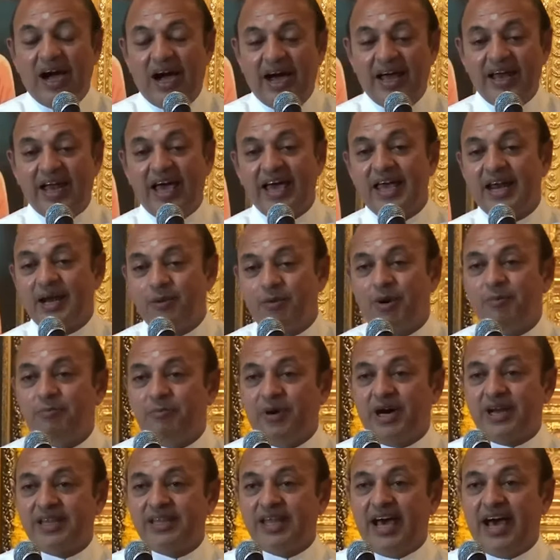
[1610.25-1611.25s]
And I
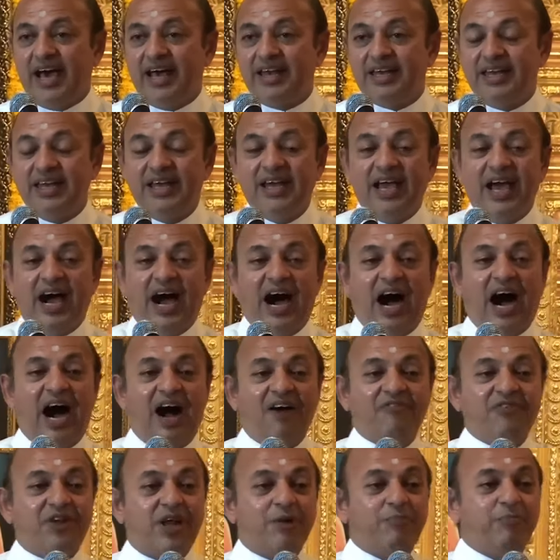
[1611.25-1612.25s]
remember that
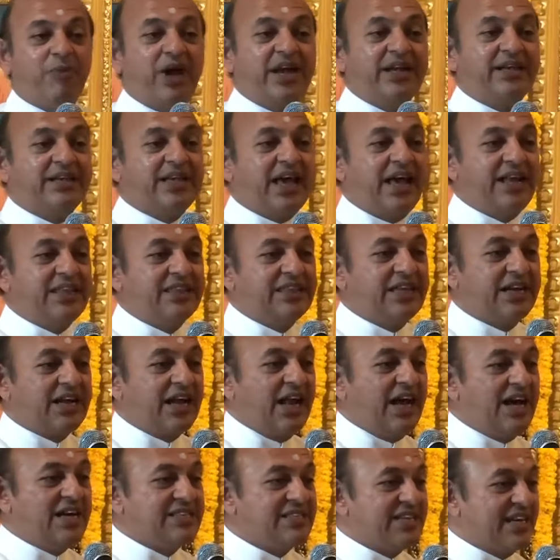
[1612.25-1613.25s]
after my 10th
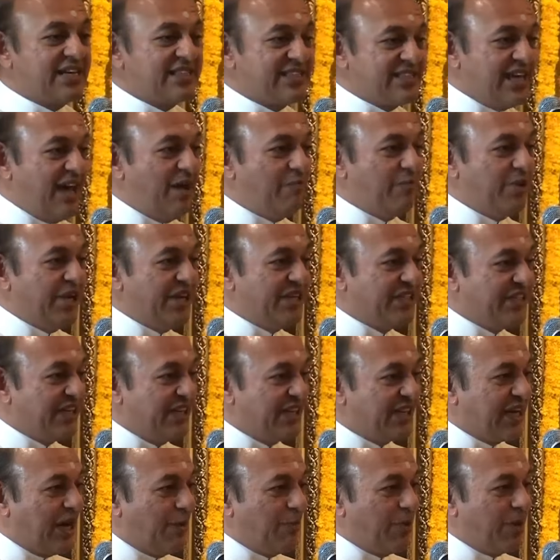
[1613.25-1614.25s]
class
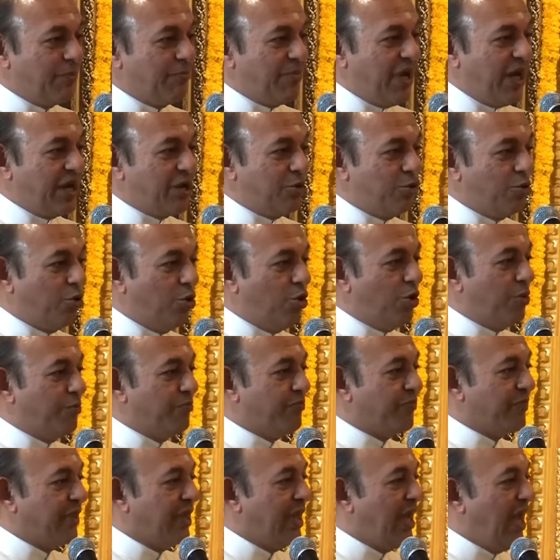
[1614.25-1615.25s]
examination, coming back
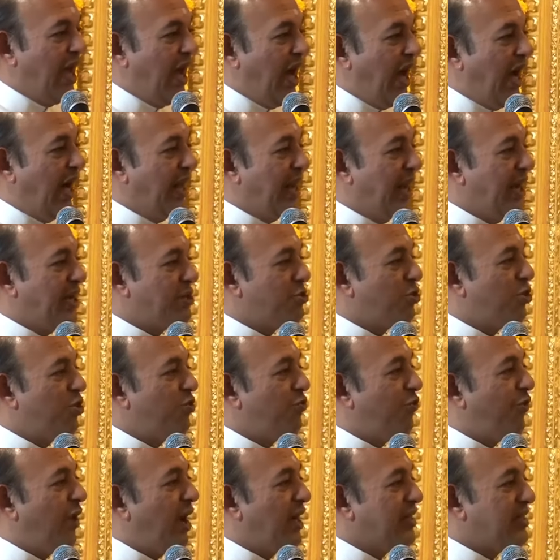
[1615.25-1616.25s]
home, and I
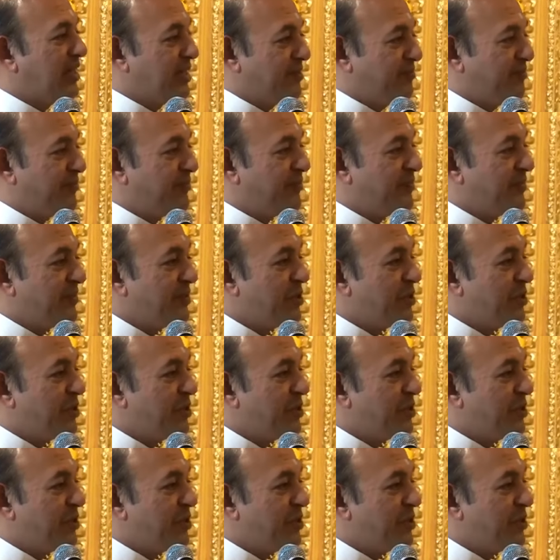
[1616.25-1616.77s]
told Father,